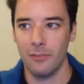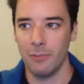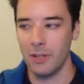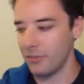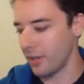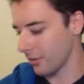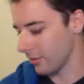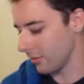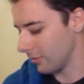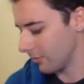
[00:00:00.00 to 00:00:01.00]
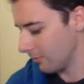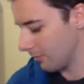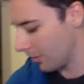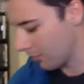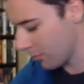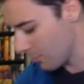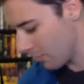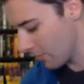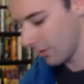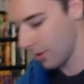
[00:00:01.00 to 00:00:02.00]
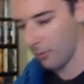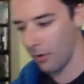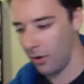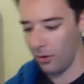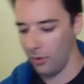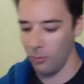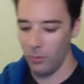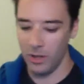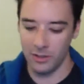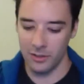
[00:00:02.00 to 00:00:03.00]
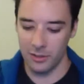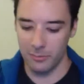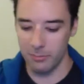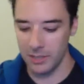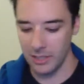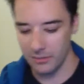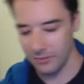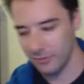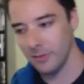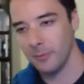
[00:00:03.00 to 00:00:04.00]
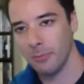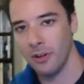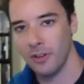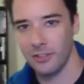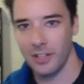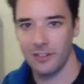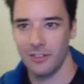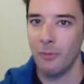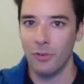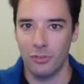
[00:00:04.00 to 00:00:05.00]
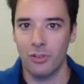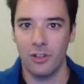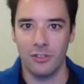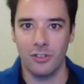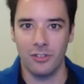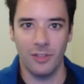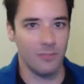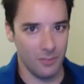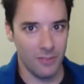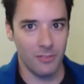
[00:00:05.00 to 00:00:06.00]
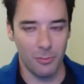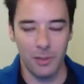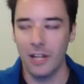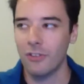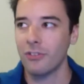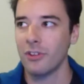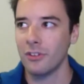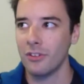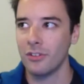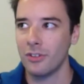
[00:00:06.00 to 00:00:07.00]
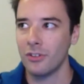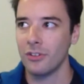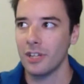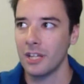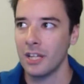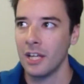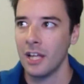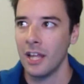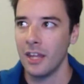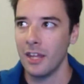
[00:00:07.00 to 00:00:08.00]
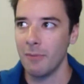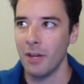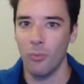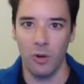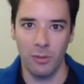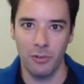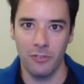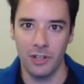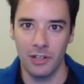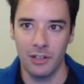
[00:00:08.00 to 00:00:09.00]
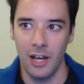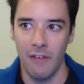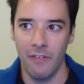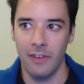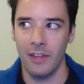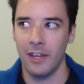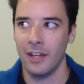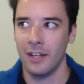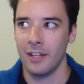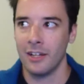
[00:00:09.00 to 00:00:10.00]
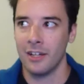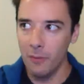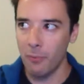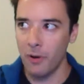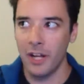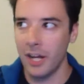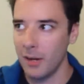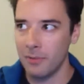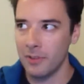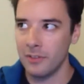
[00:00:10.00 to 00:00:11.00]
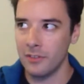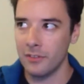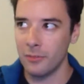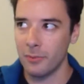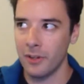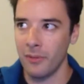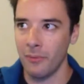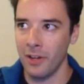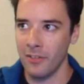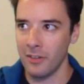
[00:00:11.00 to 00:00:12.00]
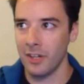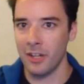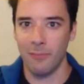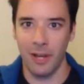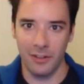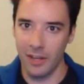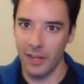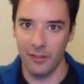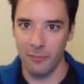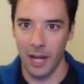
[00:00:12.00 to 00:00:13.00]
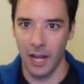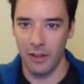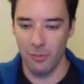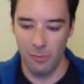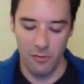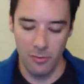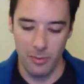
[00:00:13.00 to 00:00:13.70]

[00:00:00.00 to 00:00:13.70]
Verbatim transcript: Peter Jackson made three movies that were all one complete film project. Most trilogies, even if they're planned trilogies, are usually they make one movie and then they break up and spread to the winds and then they come back together and make another movie.